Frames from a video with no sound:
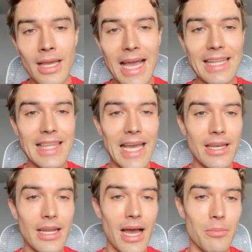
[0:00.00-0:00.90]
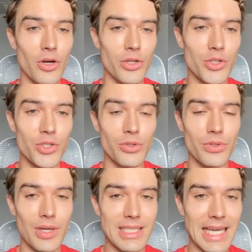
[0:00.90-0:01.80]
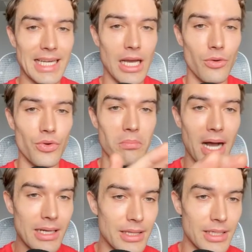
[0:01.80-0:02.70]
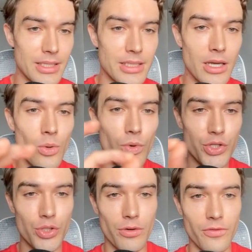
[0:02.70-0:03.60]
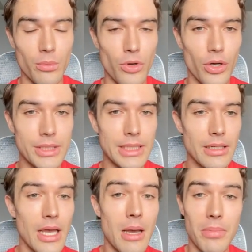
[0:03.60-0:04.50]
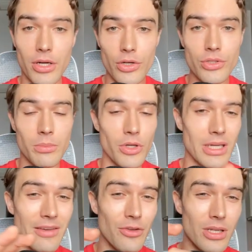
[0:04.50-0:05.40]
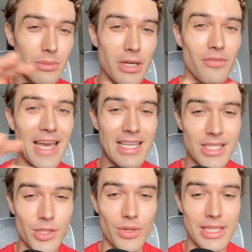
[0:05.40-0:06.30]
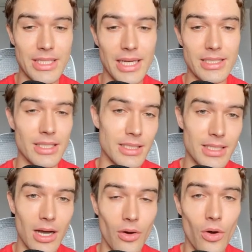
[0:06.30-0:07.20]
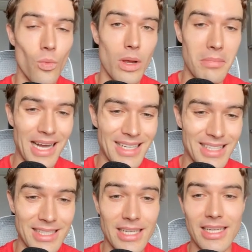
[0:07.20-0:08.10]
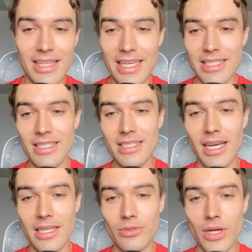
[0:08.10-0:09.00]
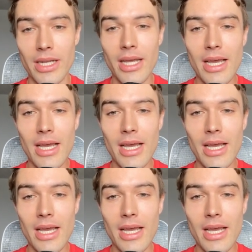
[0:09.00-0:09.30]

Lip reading: And then I'm going to show you exactly how you market this with short form content, but also I'm going to give you a little bit of SEO insights. This is how we marketed this SaaS, right?